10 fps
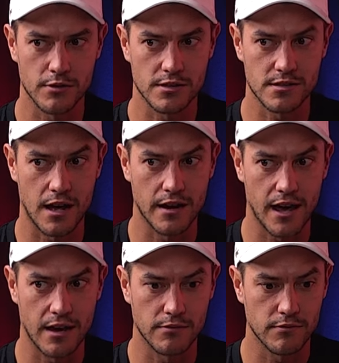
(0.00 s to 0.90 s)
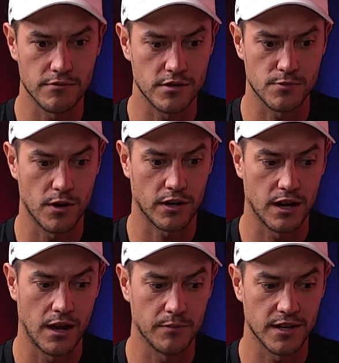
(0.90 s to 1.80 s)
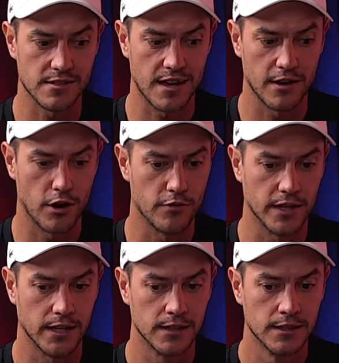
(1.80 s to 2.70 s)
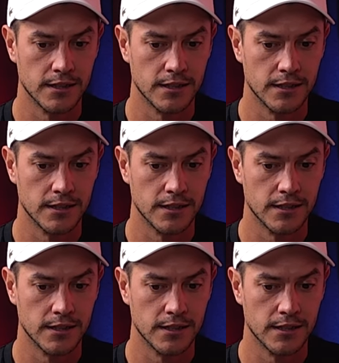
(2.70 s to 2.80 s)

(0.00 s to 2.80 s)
It's Sunday. We've just woken up. They stayed over.